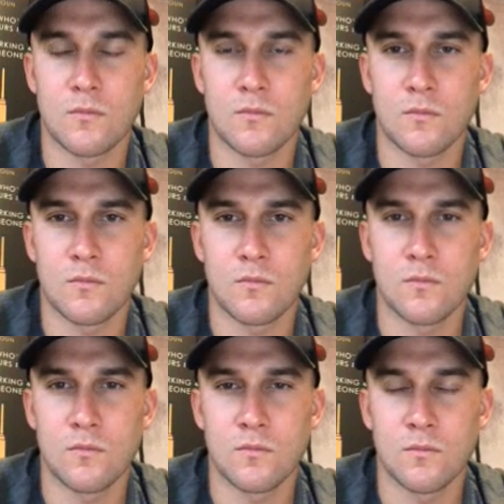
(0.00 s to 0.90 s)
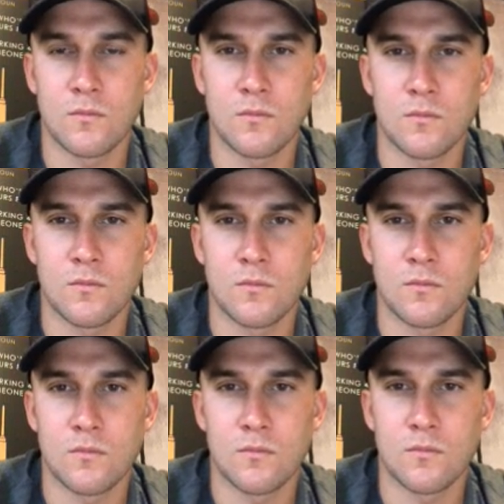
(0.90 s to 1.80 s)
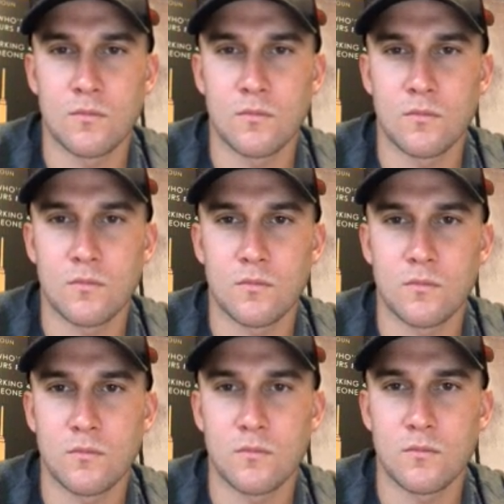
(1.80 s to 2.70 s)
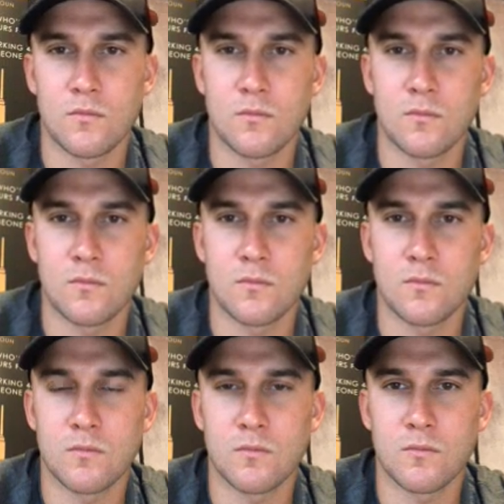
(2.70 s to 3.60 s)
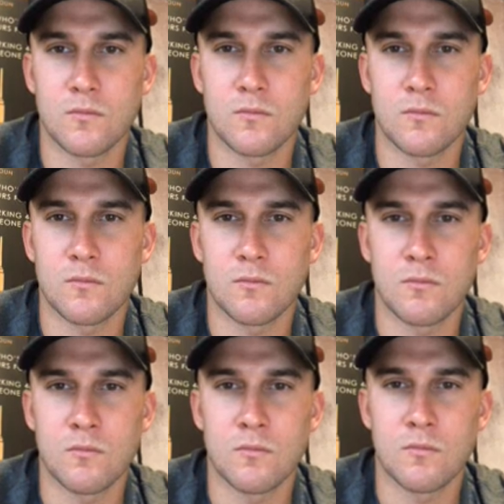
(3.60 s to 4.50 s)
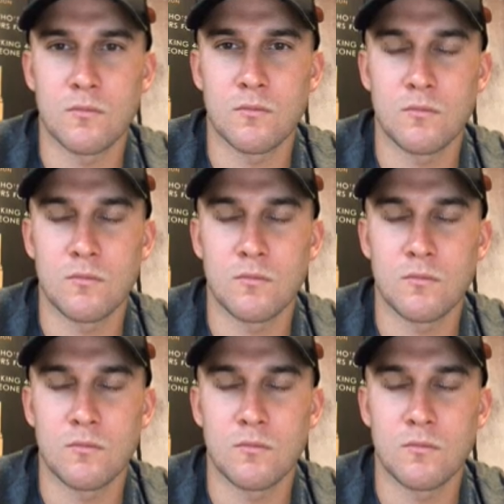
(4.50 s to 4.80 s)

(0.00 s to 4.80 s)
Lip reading: (not speaking)